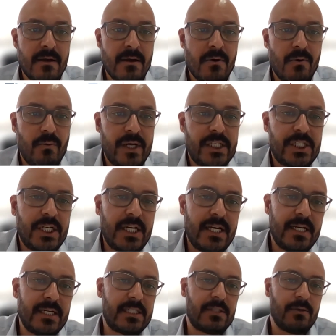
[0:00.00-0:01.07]
which
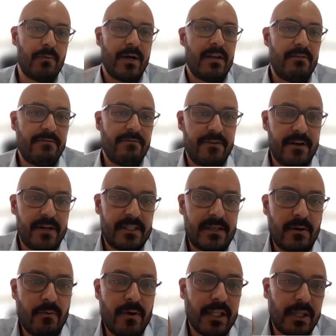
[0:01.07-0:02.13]
is one inverter
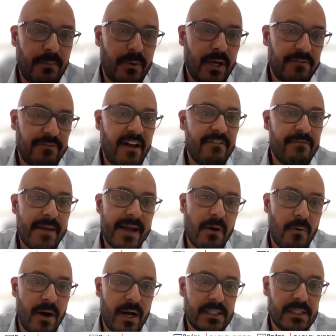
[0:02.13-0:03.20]
1.5
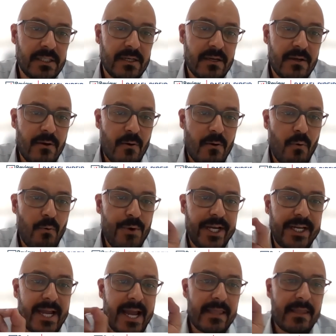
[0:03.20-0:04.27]
megawatt. We
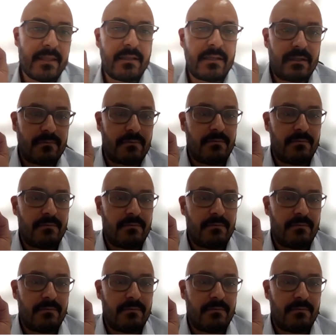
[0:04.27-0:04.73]
can